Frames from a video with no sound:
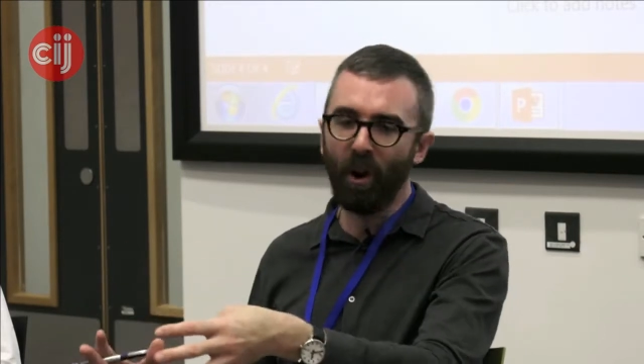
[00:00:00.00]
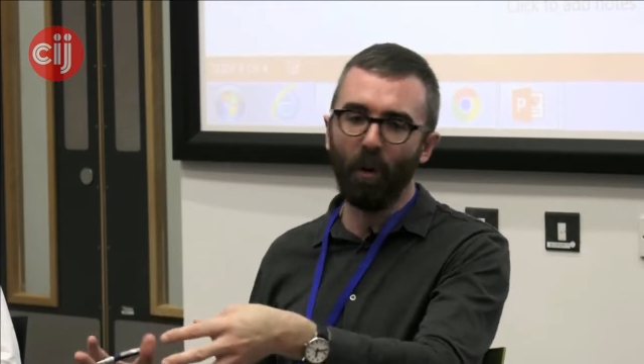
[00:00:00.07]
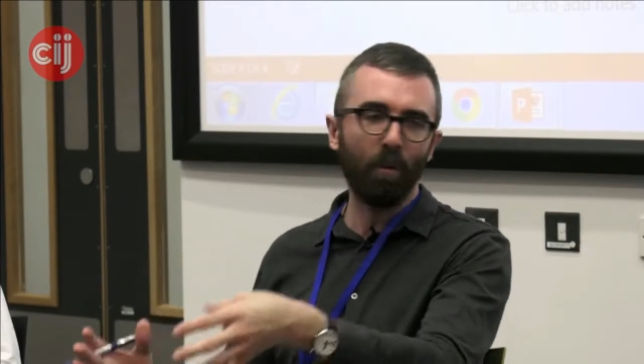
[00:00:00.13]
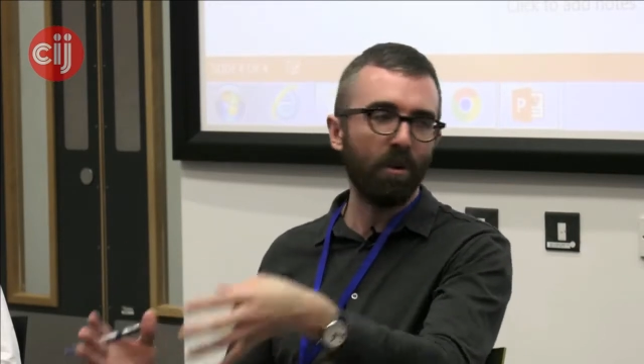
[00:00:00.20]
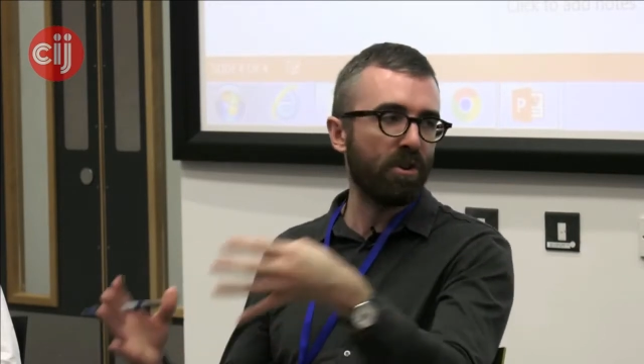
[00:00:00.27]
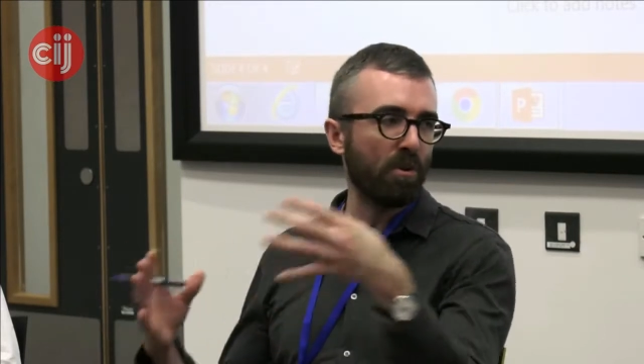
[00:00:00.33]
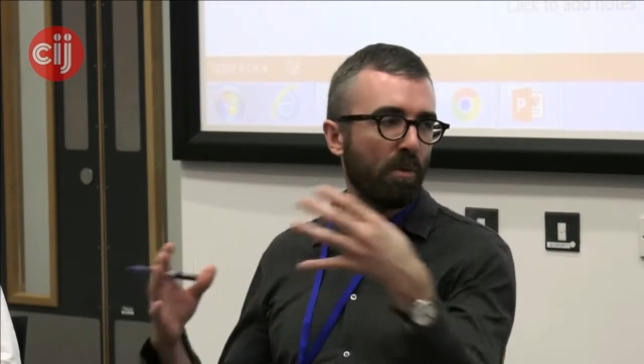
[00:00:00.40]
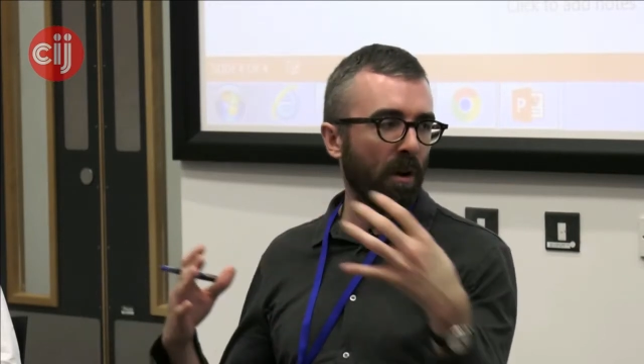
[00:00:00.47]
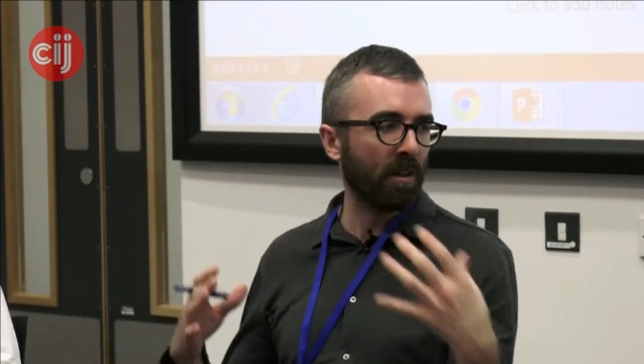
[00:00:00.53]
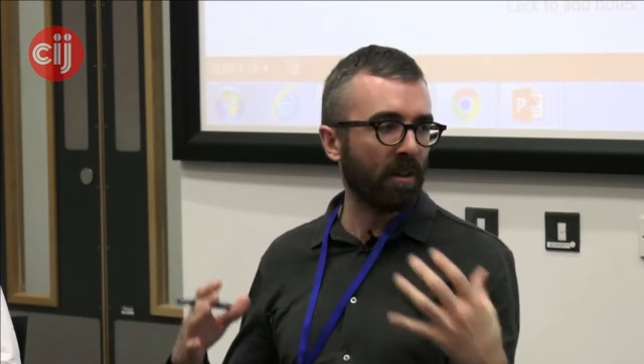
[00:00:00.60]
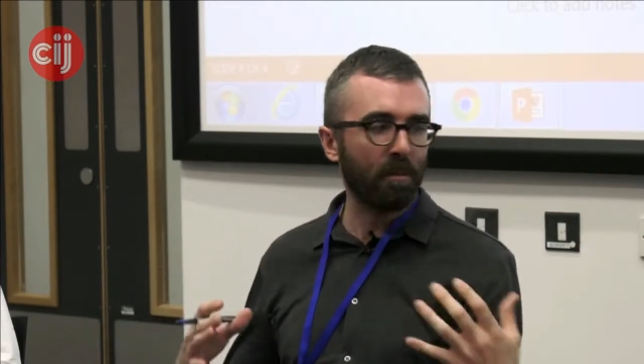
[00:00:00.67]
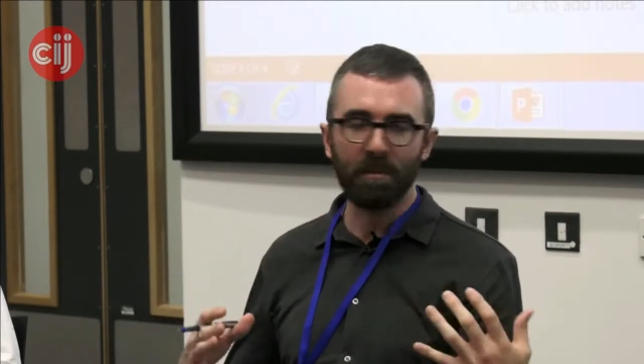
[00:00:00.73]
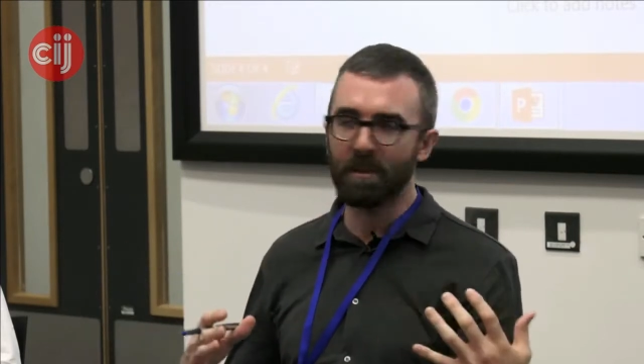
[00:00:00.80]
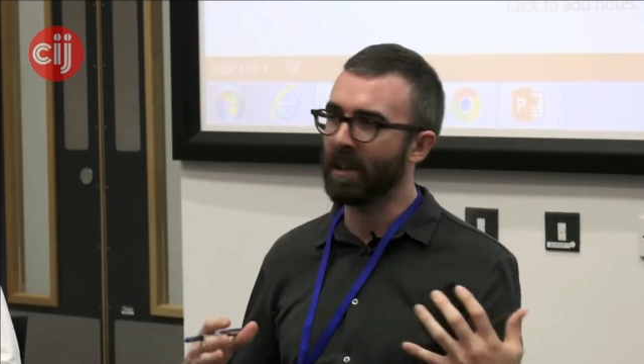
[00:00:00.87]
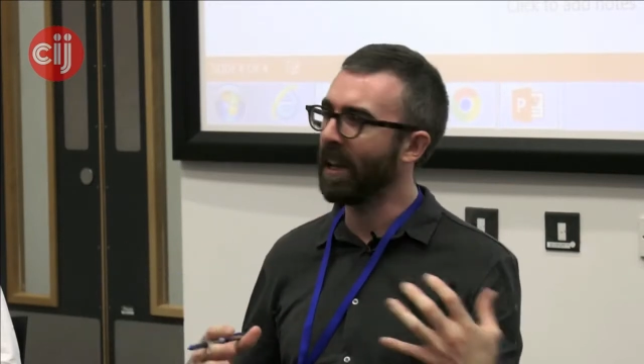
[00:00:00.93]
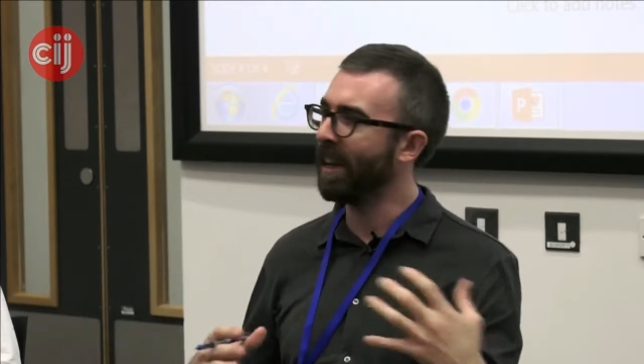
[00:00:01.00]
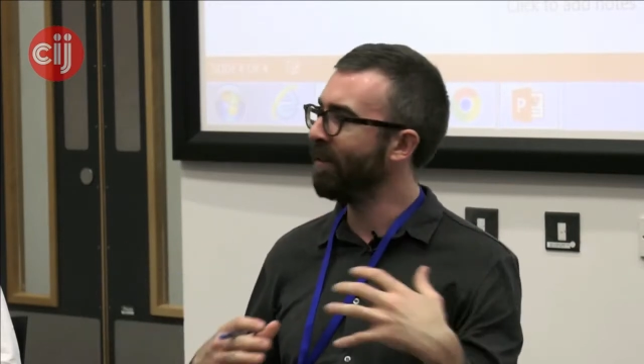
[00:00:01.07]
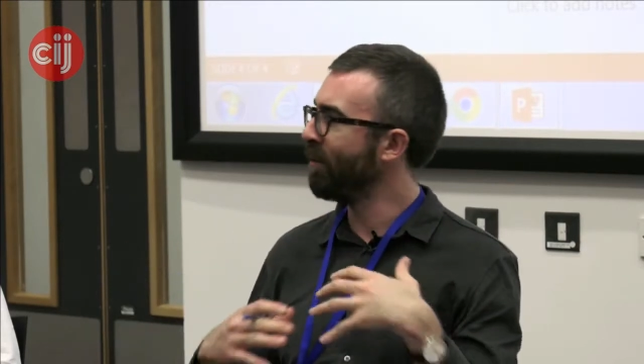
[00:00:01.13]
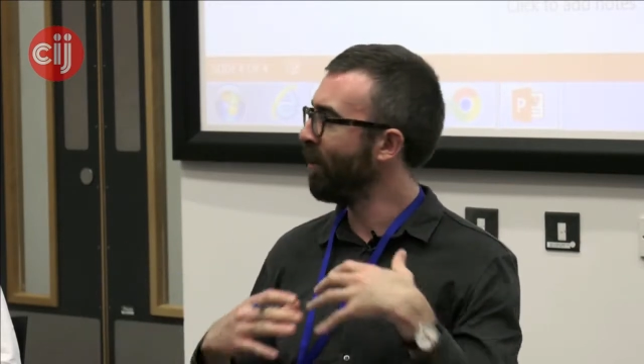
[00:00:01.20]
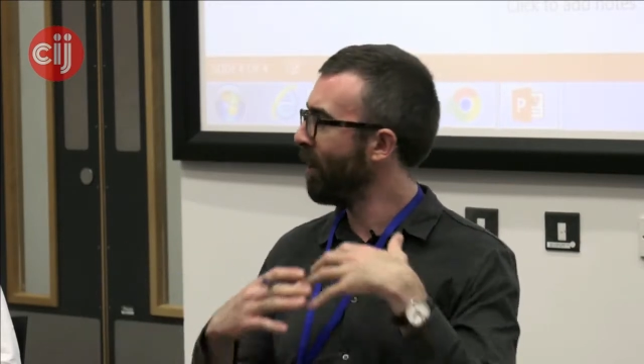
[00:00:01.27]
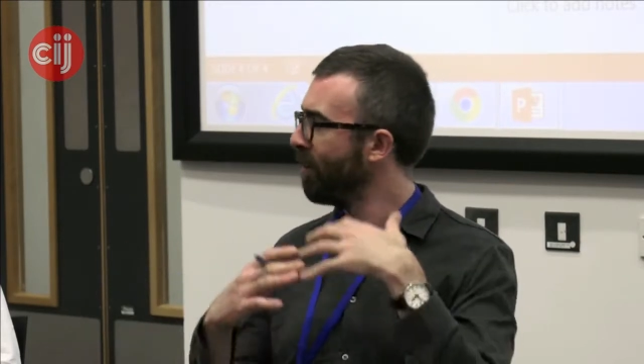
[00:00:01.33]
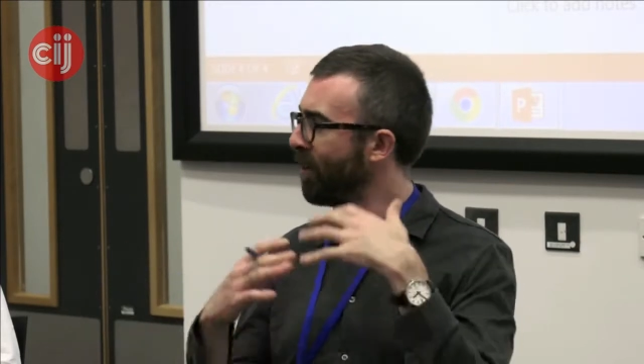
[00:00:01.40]
or would you want them to get
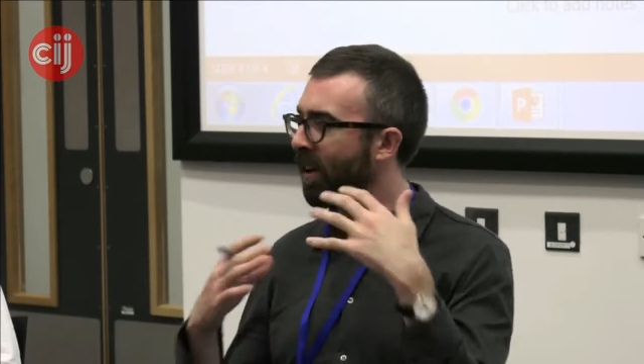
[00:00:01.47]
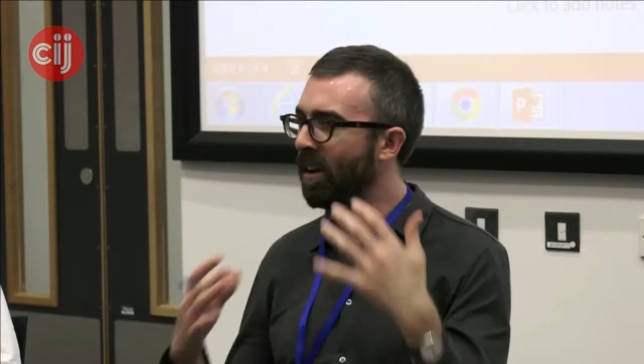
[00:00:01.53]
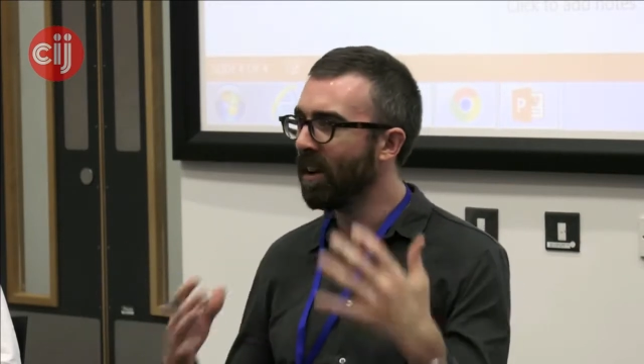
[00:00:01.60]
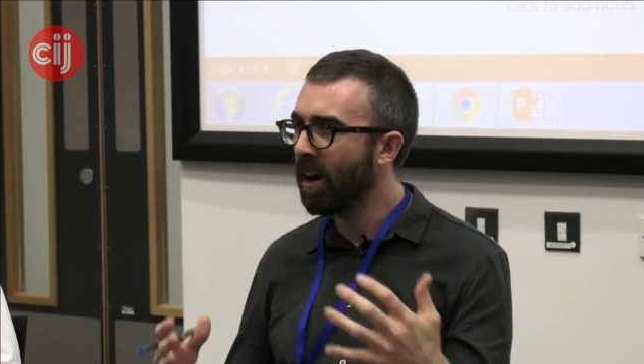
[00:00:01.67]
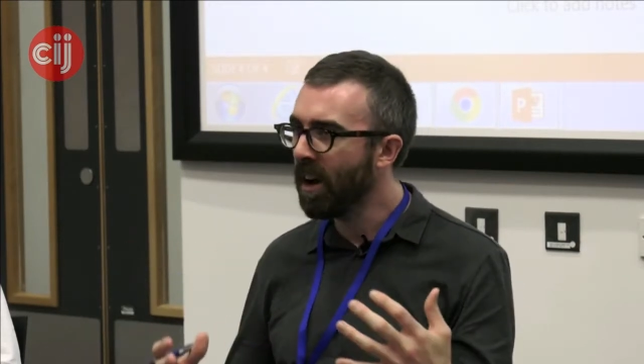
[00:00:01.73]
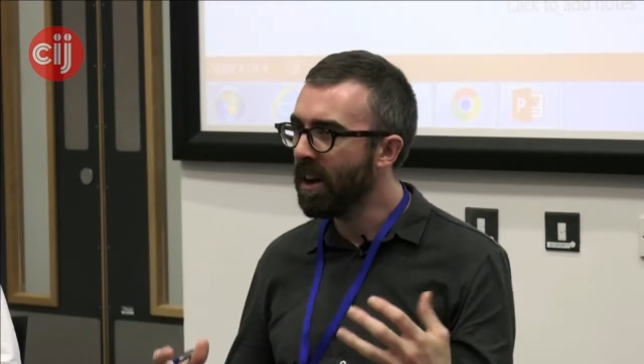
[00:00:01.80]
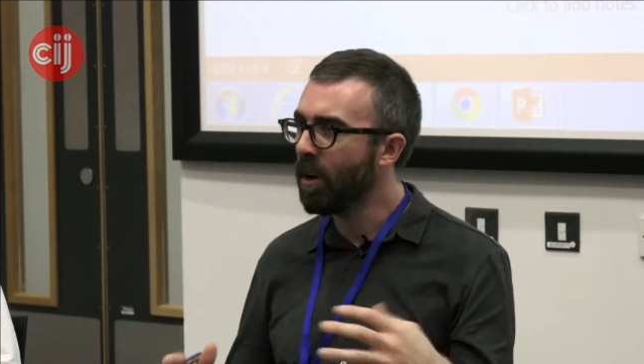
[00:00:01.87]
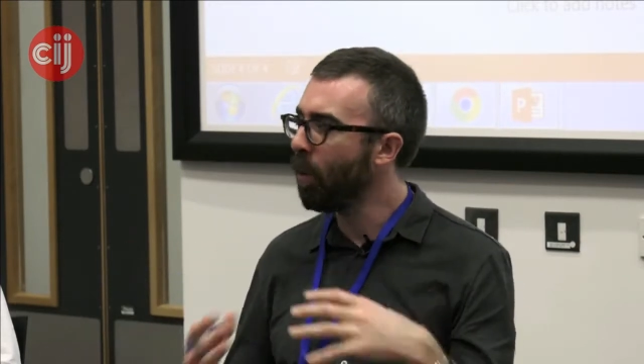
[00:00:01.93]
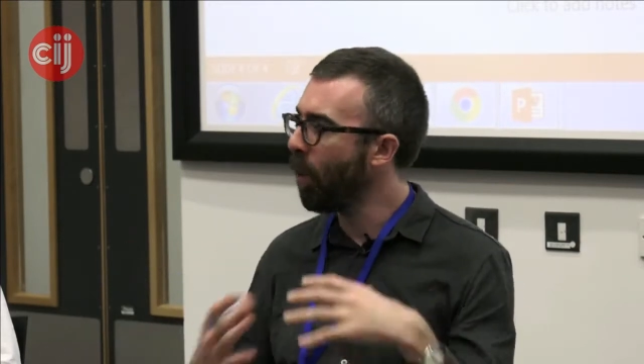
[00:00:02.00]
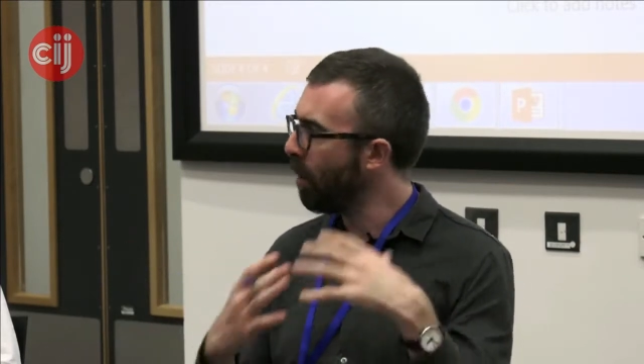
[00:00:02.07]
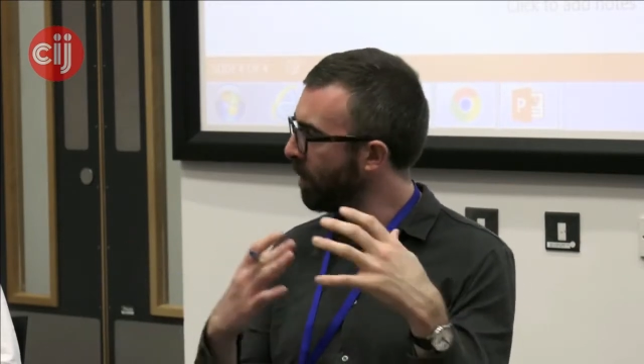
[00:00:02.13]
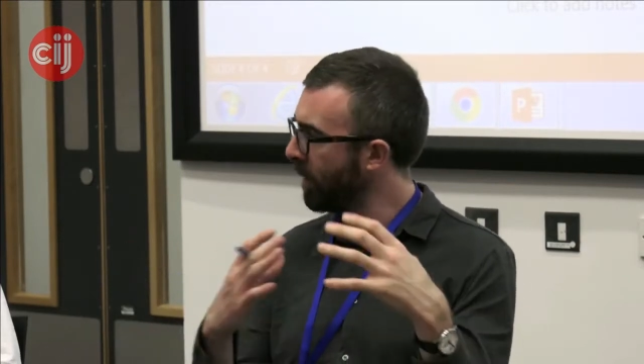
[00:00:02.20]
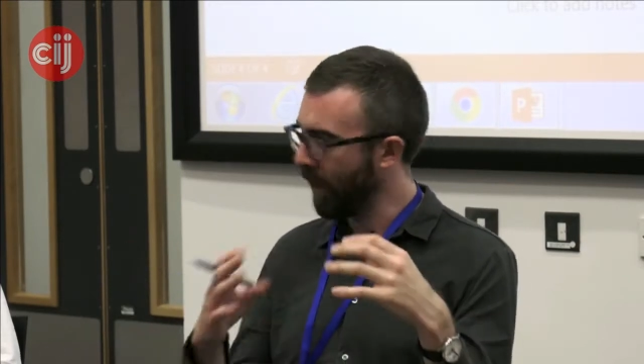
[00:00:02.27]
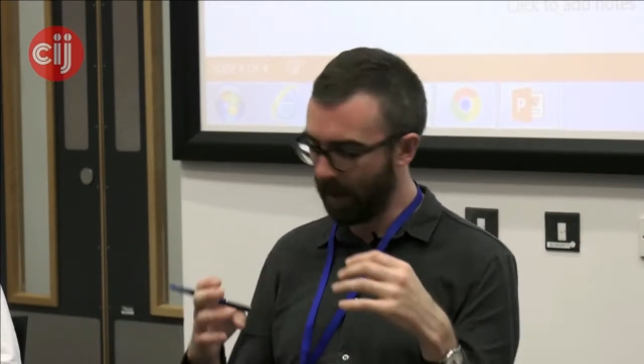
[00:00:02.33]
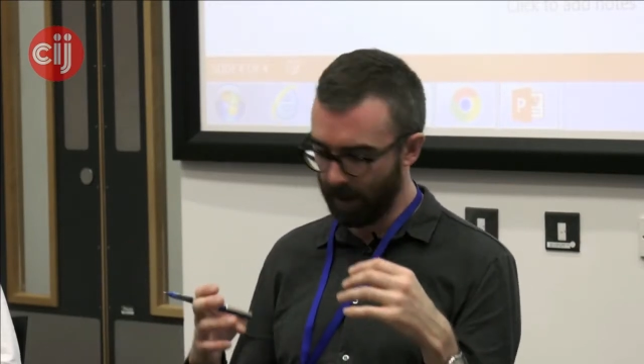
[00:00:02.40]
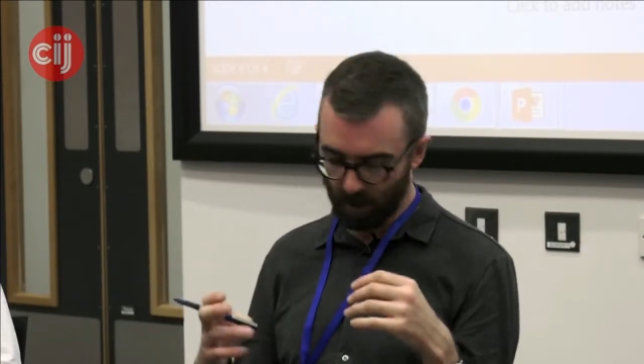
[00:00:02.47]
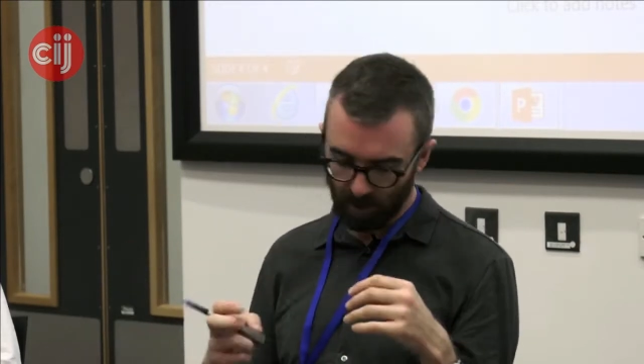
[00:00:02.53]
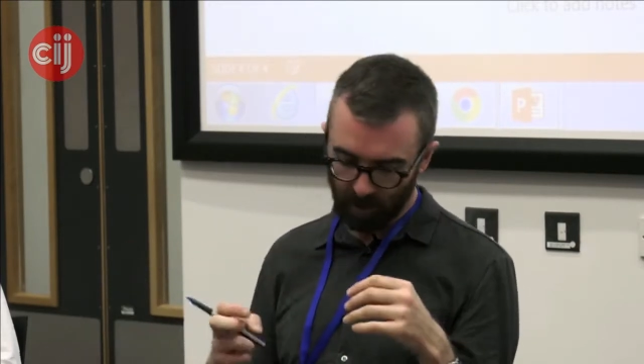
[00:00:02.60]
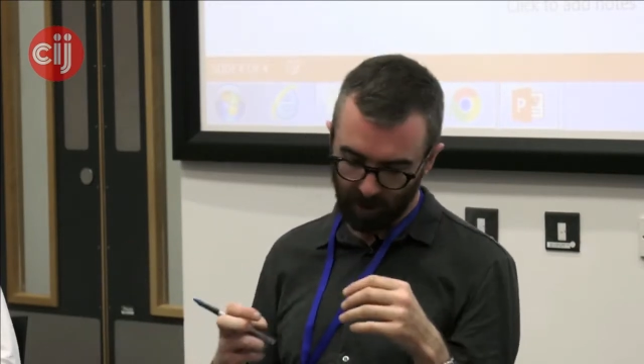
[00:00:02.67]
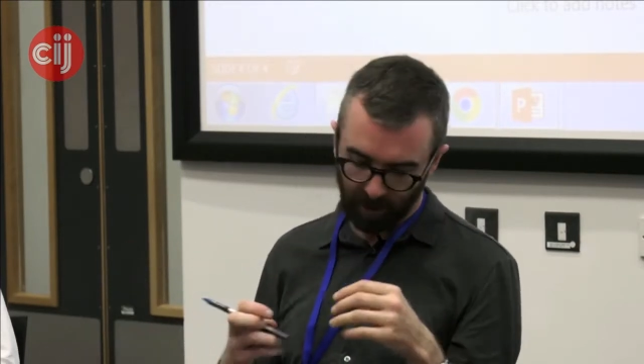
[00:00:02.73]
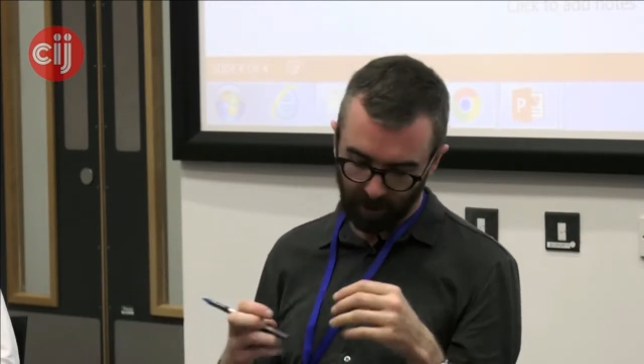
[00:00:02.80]
involved online, or what would that look